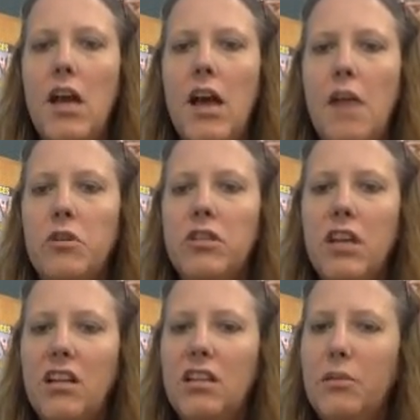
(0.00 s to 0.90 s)
we're going to
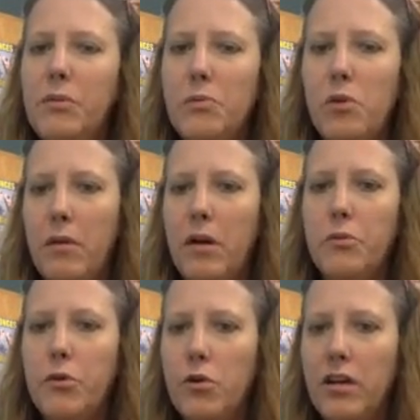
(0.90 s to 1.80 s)
talk a little bit more about
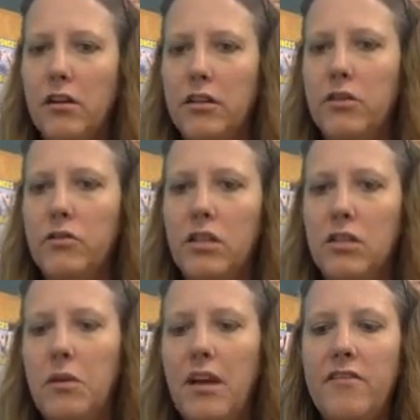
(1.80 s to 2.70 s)
prokaryotes
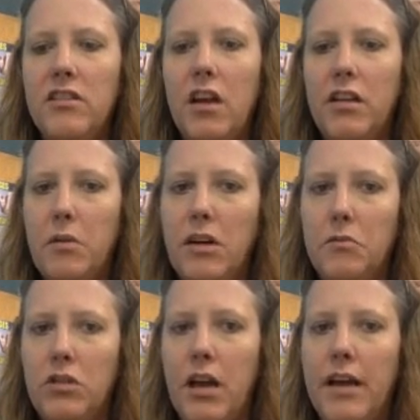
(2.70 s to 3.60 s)
because we haven't talked about
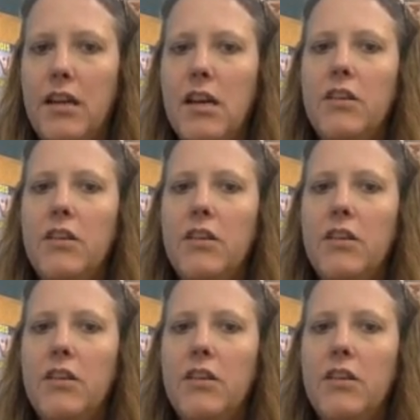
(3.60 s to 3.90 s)
them a lot.